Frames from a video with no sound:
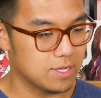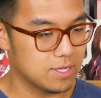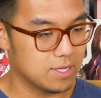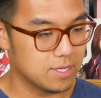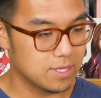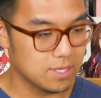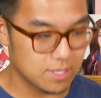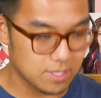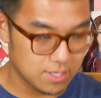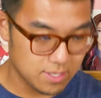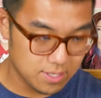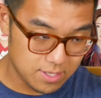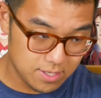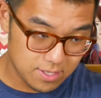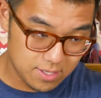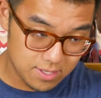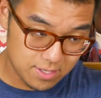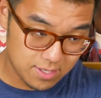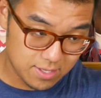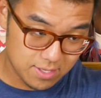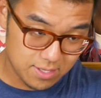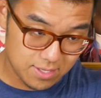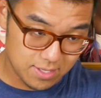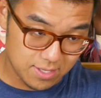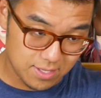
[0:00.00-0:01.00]

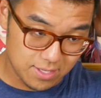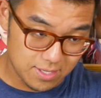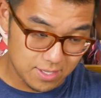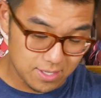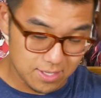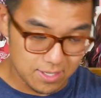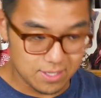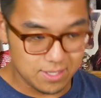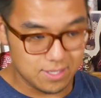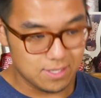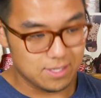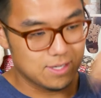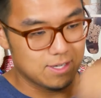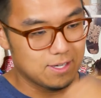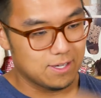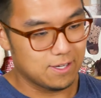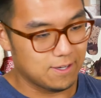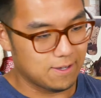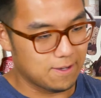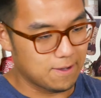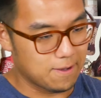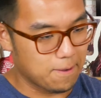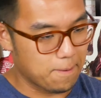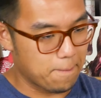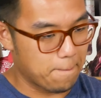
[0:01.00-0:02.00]

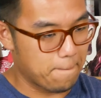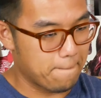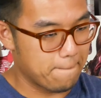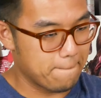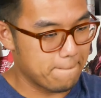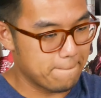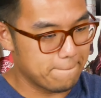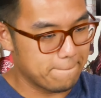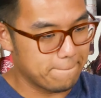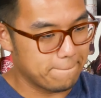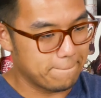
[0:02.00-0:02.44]
(no one is talking)